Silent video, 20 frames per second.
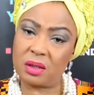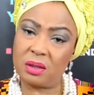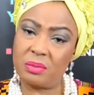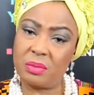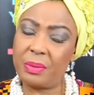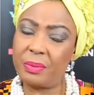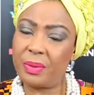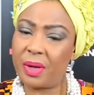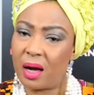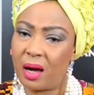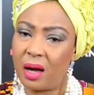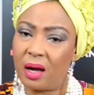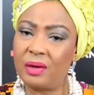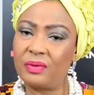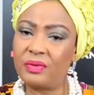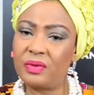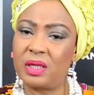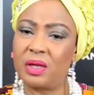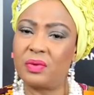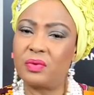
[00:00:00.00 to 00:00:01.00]
Remember, all
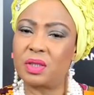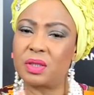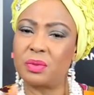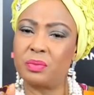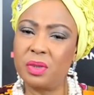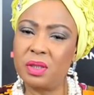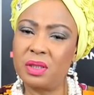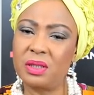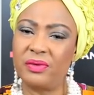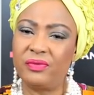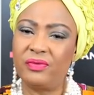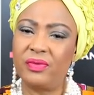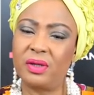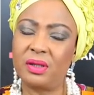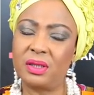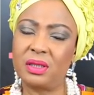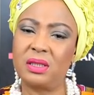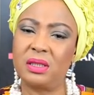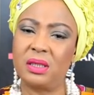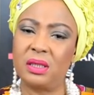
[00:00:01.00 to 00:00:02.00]
of today was mostly
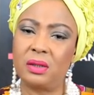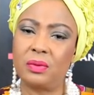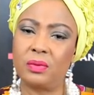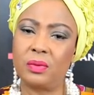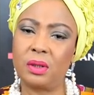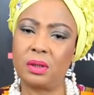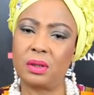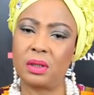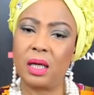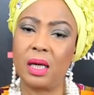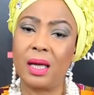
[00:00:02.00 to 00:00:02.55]
focusing on the word.